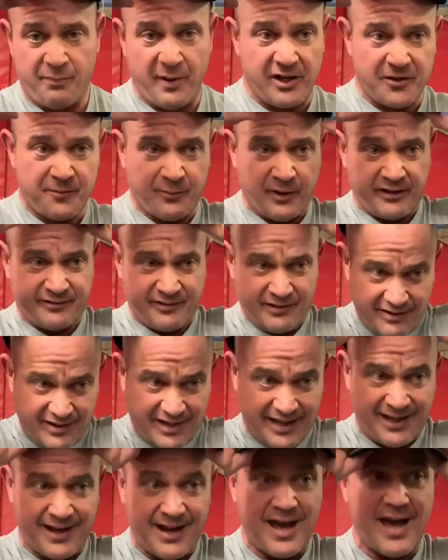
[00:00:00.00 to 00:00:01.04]
you're bench pressing, you
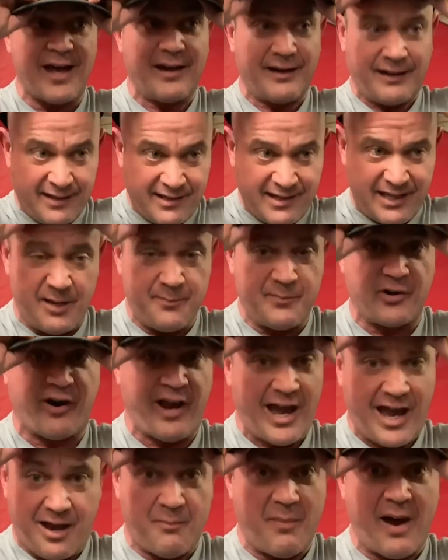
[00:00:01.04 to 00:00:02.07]
cannot keep your
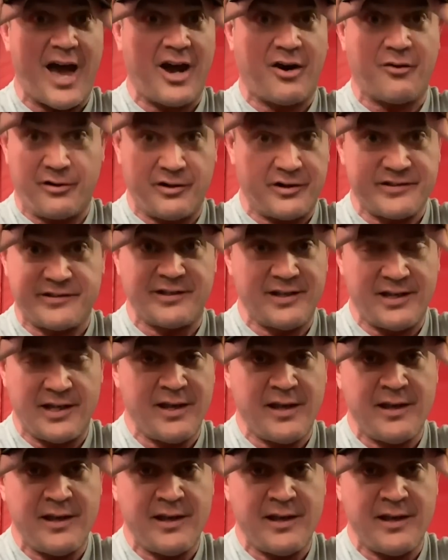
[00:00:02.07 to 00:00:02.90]
hat backwards.